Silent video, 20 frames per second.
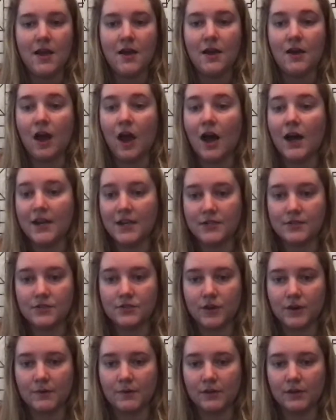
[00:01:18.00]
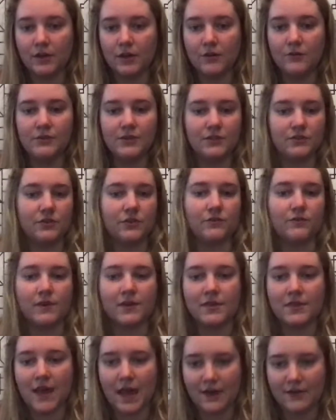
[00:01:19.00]
on Instagram alone there's over
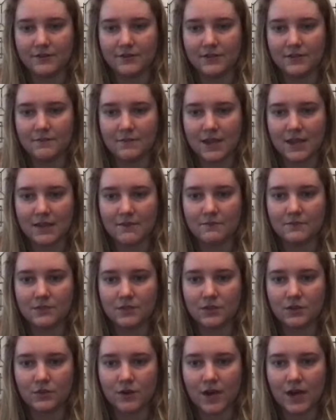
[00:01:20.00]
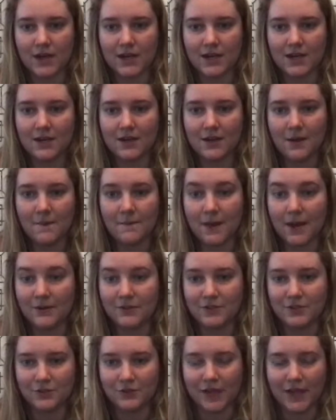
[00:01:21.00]
1,000 memes created about
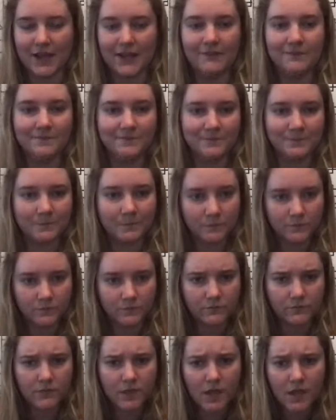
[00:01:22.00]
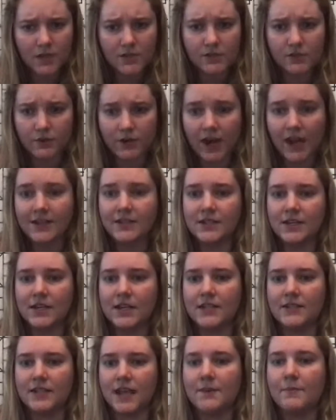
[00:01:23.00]
Tulane. So what I did
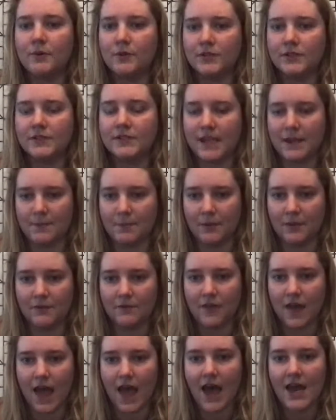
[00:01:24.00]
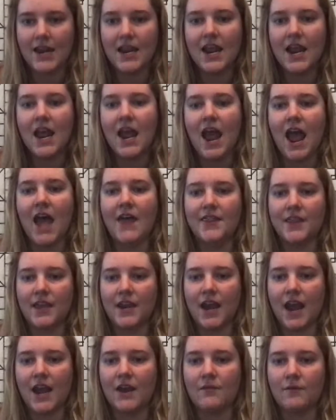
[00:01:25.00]
is I pulled a sample of that, and
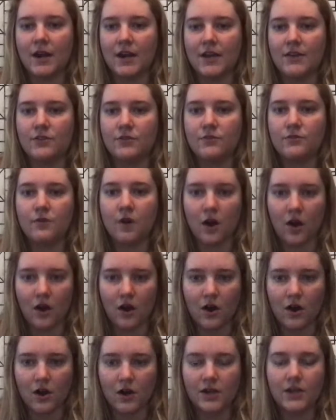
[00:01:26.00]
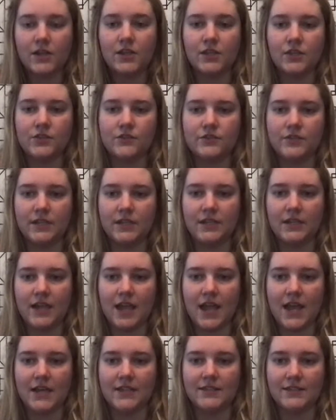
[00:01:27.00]
then I ran it through R using
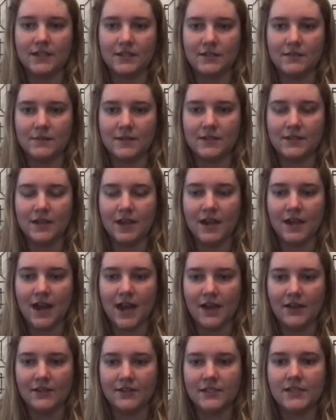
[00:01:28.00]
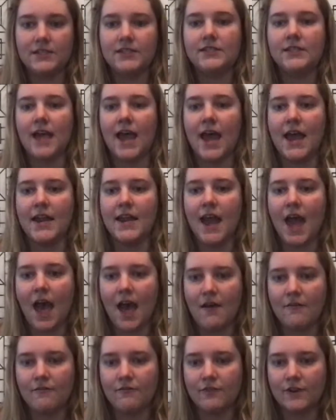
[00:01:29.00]
a sentiment analysis, and
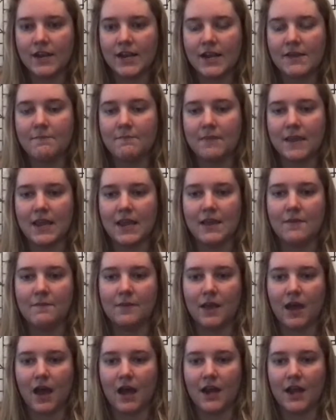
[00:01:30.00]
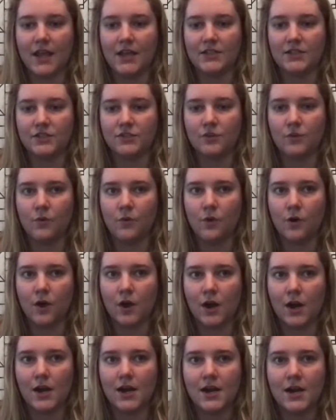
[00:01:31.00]
every meme got a
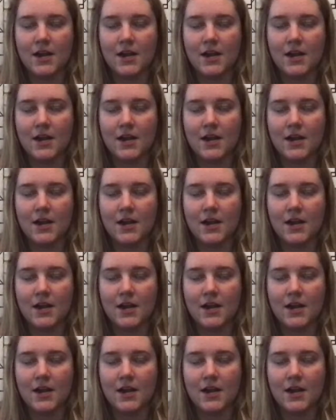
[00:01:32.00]
score